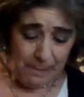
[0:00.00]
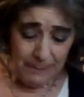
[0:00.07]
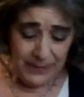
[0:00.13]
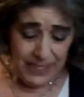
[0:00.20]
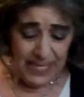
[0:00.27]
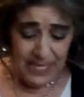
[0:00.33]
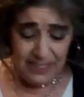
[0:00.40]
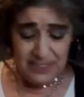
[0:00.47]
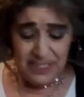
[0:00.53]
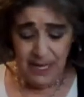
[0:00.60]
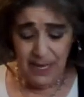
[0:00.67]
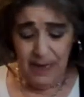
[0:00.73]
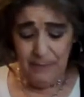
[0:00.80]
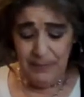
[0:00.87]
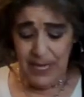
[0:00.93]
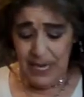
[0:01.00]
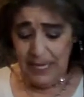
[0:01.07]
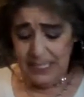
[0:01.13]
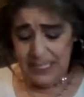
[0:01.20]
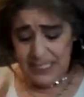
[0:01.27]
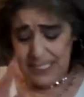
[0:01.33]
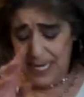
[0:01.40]
And then,
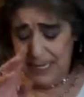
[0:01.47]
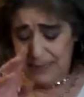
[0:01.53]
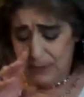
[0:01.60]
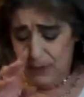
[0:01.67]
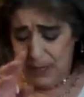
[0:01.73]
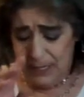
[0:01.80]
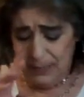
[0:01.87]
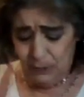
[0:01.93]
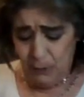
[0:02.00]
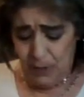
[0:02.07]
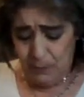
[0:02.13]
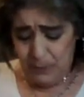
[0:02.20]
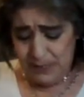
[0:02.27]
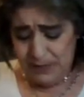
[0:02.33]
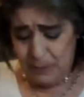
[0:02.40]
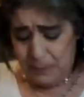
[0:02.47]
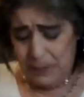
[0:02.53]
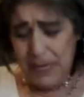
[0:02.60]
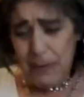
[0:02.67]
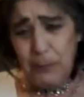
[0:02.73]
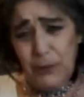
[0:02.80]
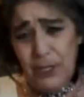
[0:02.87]
like I said, I thought about the
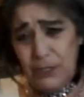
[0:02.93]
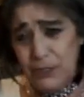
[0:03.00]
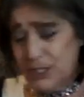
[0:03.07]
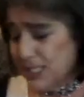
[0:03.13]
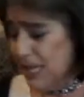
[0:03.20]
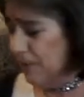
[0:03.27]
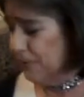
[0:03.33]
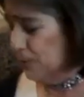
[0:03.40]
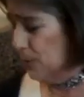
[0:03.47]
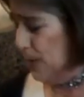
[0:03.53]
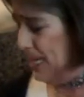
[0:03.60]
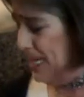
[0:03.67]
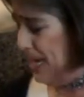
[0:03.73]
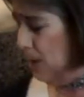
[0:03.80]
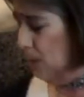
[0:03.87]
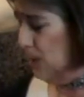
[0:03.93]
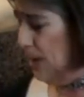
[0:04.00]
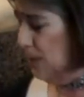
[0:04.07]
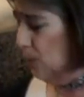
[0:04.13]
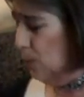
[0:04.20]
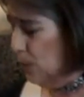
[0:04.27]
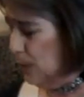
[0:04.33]
people that are suffering right now around
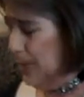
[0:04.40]
the world.